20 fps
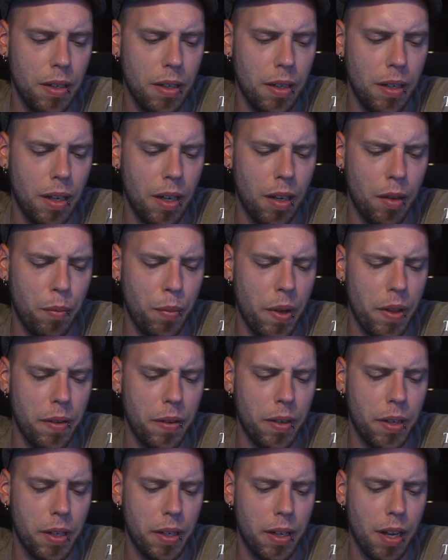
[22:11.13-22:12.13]
whether
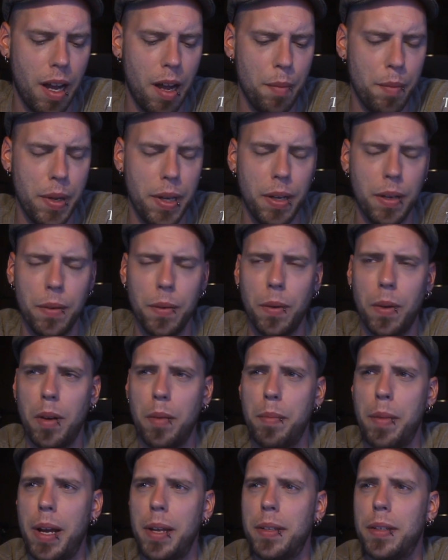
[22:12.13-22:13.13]
in a comment or a
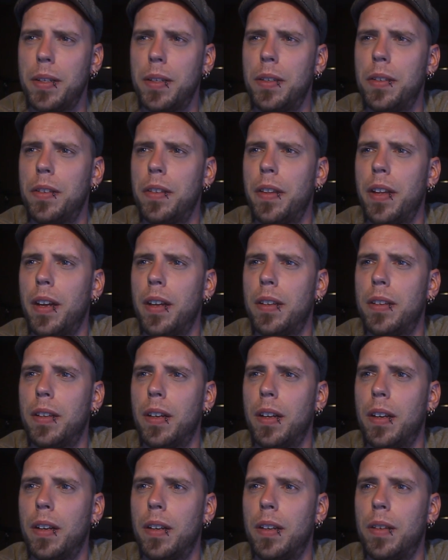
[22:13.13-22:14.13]
message, that
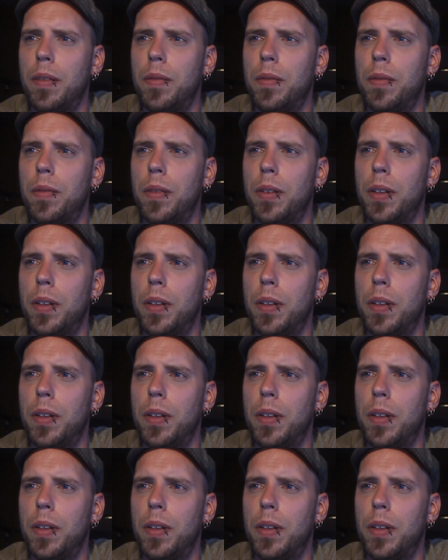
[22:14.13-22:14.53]
if